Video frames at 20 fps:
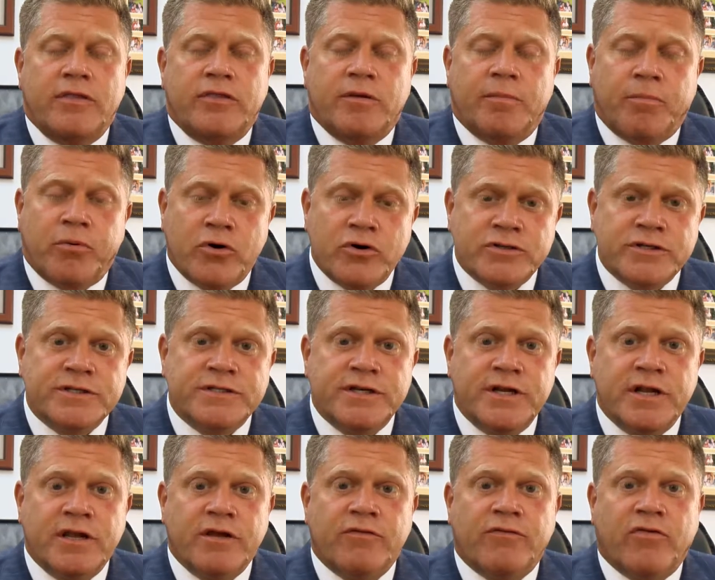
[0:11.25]
The person
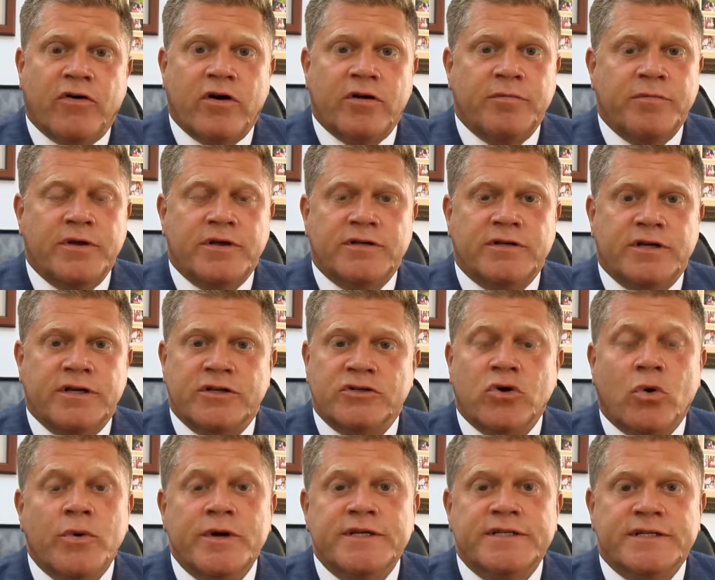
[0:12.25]
sitting in front of me is
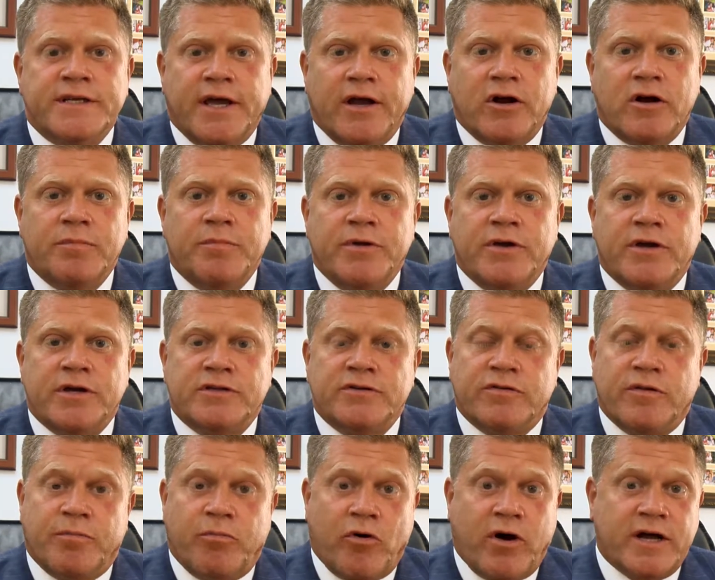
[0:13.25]
always scared because of
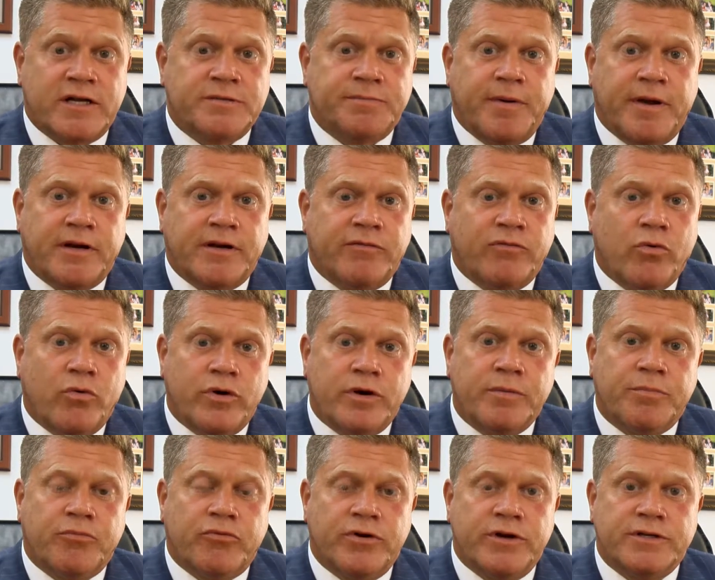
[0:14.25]
the prospect of going to
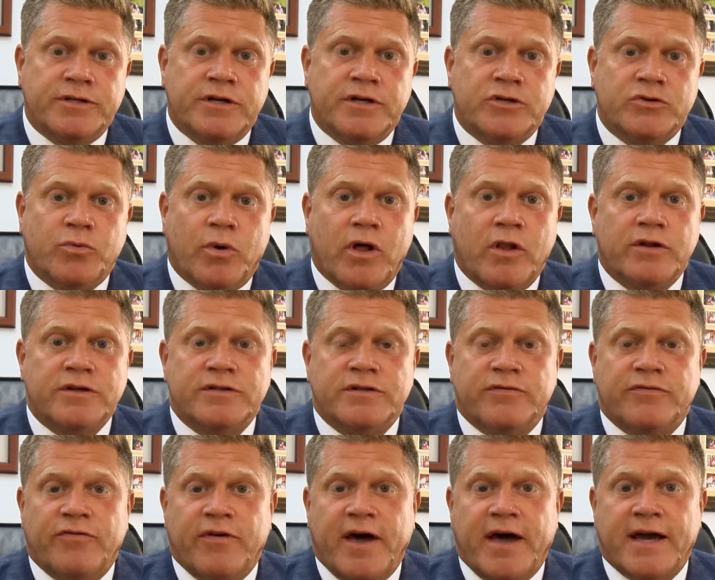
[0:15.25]
prison, as well as the
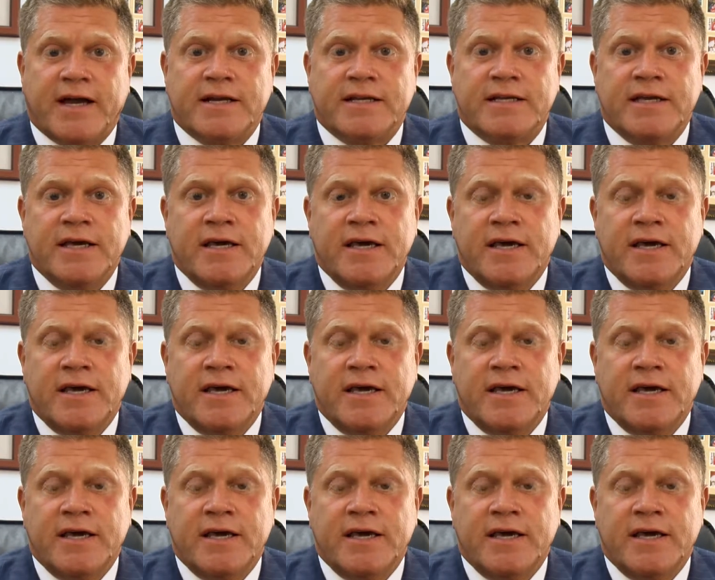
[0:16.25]
fact